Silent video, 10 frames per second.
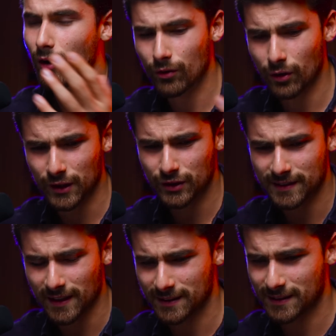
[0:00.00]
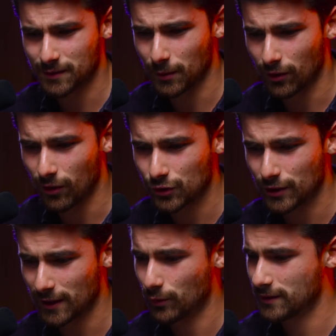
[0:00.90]
oh no, I just signed a 6-month
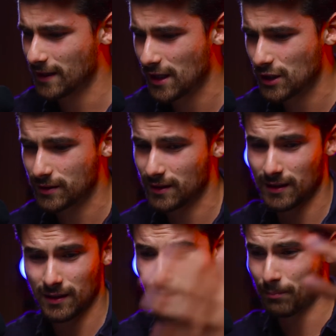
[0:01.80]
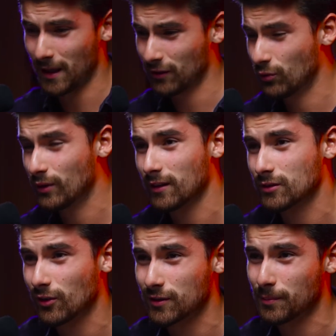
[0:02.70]
contract with this agency that I'm paying
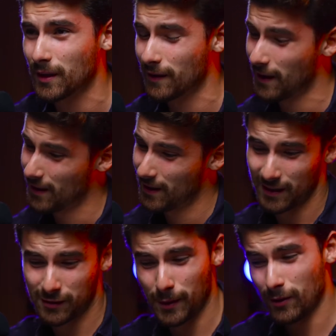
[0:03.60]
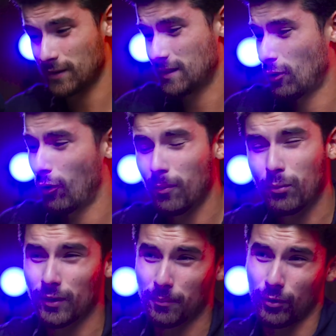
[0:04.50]
$2,000 a month. And to be honest, their
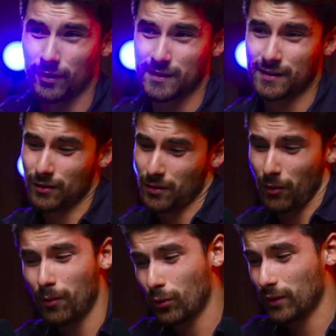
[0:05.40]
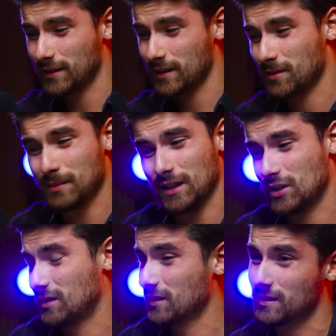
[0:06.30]
onboarding process, their onboarding system, it
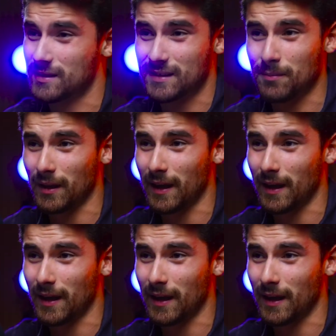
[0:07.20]
just doesn't seem